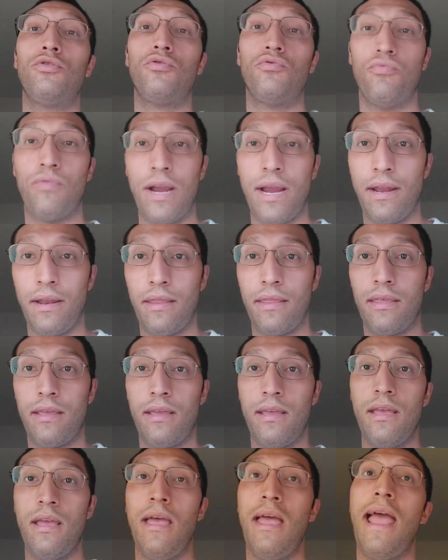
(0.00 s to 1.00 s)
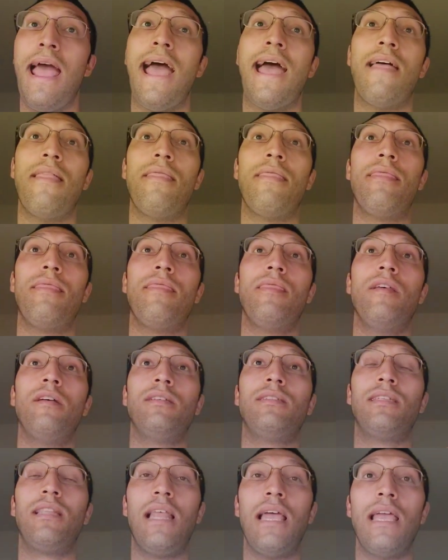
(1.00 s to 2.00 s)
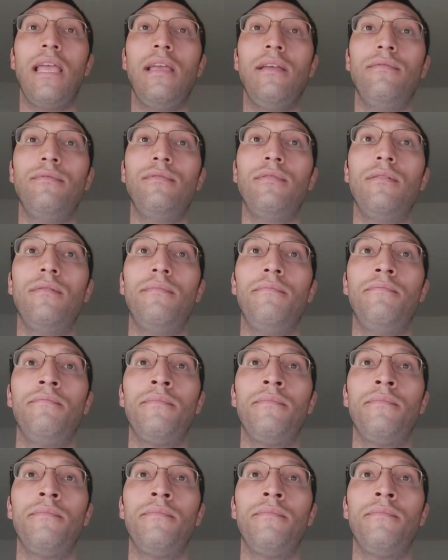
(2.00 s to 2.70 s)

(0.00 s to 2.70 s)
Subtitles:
strength, and the slaves